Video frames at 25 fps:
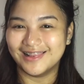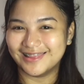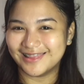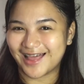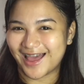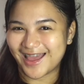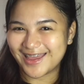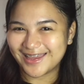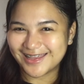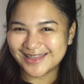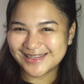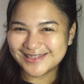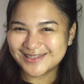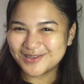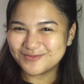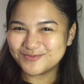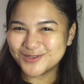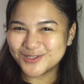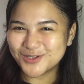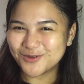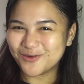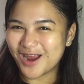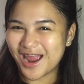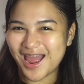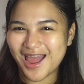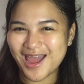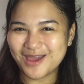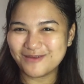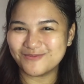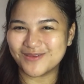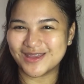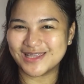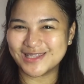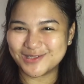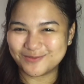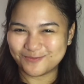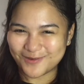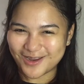Like and
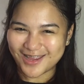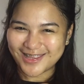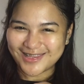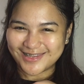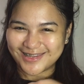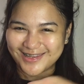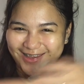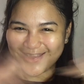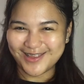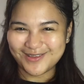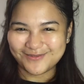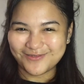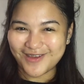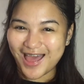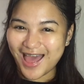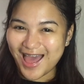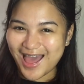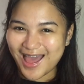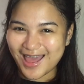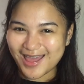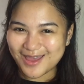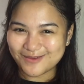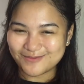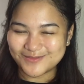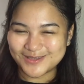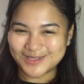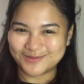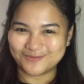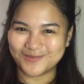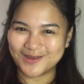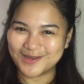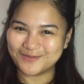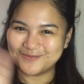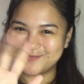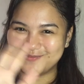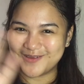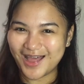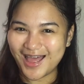subscribe and spread good
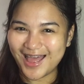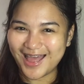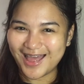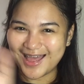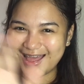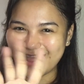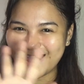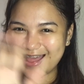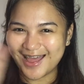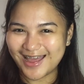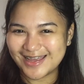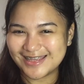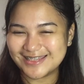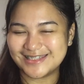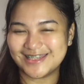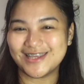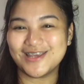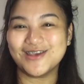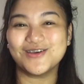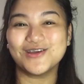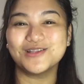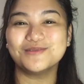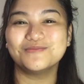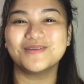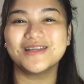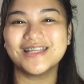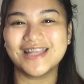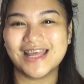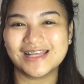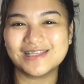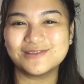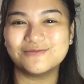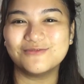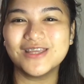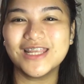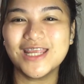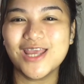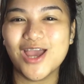vibes. Bye-bye. See you on my
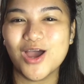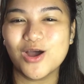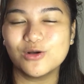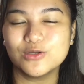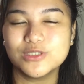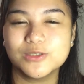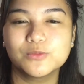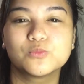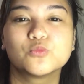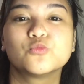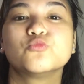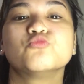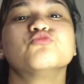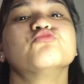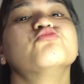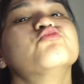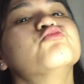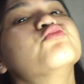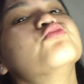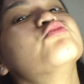next videos.